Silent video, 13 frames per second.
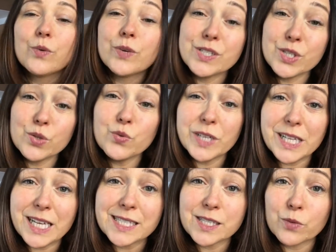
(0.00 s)
Well, you do
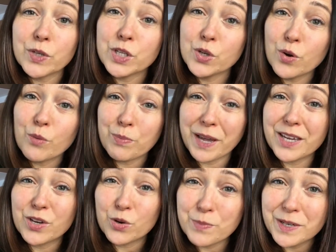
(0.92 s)
realize that when you don't pay
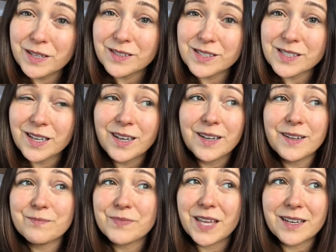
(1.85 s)
your bills,
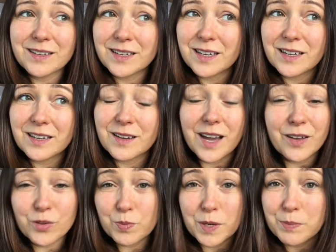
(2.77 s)
then
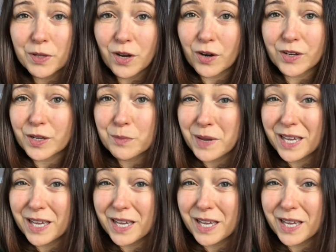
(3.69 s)
other people aren't going to